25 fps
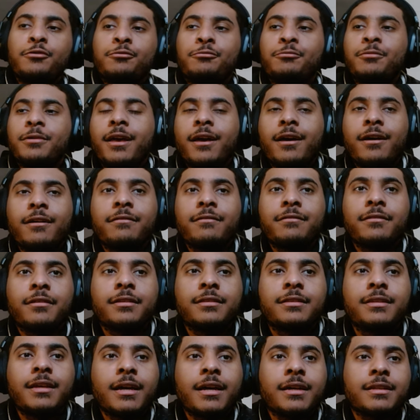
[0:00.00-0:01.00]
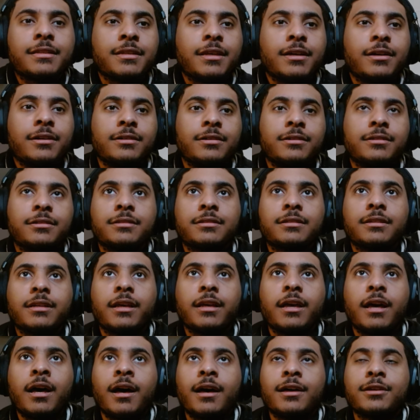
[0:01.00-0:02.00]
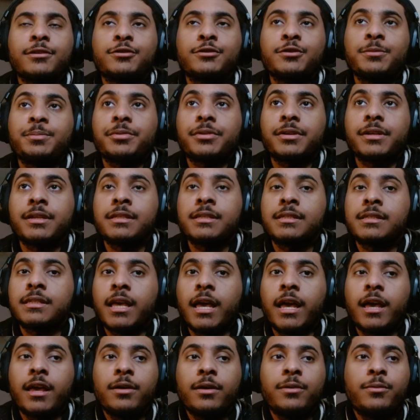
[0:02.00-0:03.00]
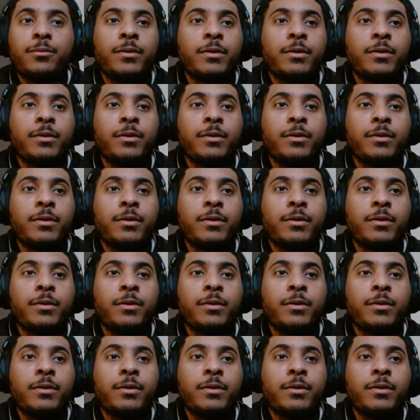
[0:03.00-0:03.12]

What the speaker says: we have TEQ Super EZA.